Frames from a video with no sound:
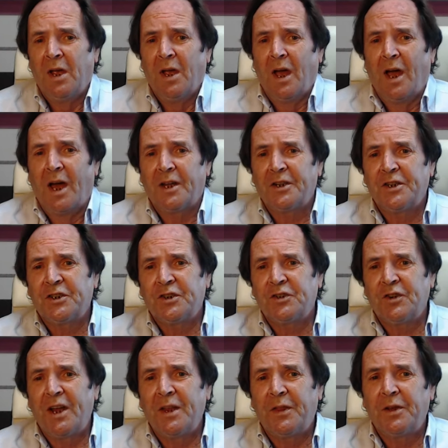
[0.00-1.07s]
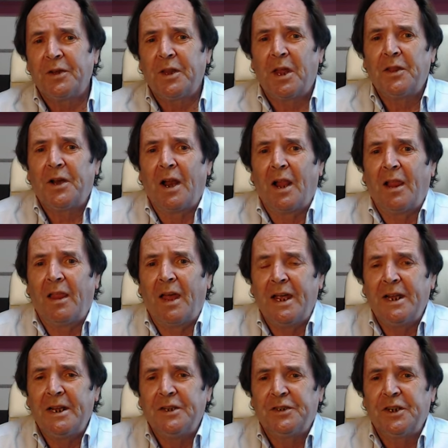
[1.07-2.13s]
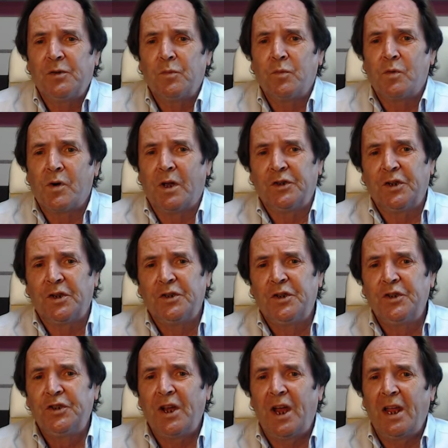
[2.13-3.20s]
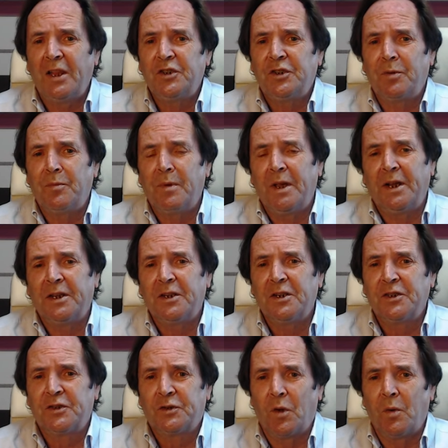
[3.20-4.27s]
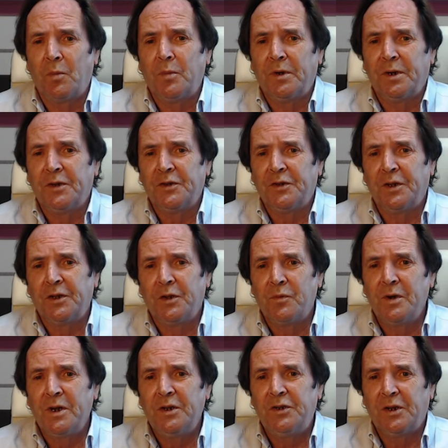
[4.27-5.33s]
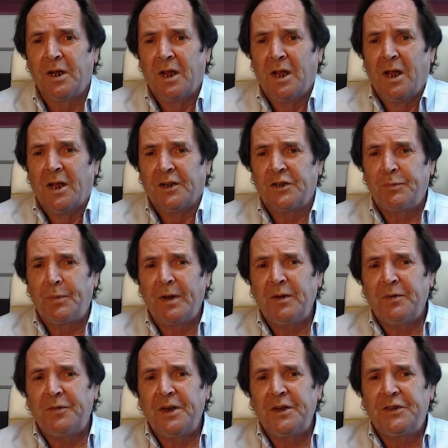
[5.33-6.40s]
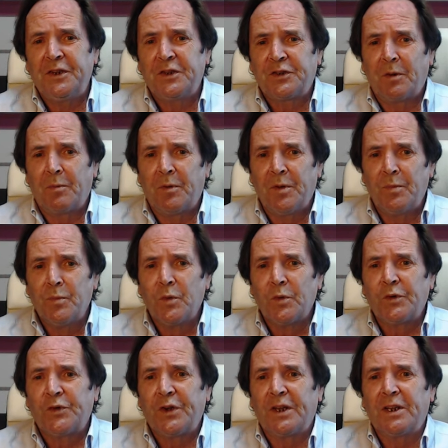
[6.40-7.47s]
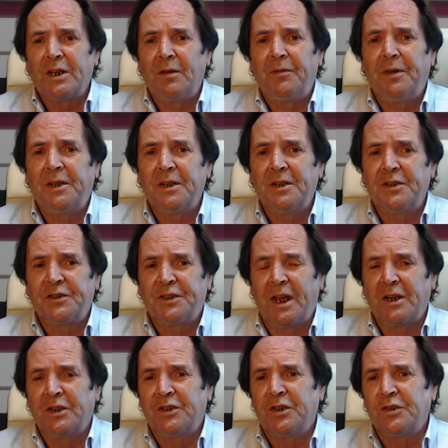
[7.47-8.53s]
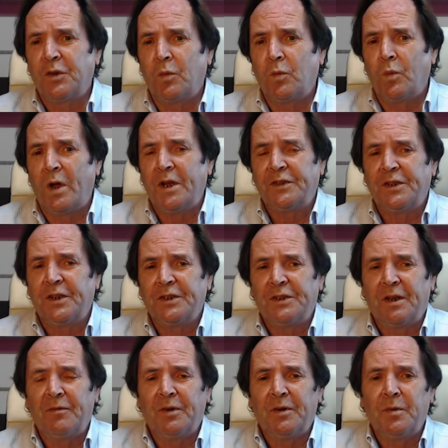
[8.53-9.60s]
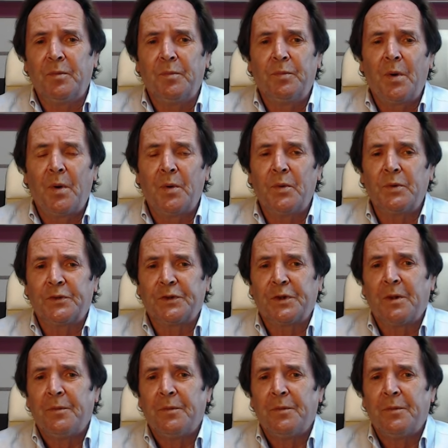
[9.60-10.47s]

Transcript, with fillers: are strengthening their alliances with Russia to challenge America's dominance in the region, despite facing some of the most significant sanctions the West has ever imposed.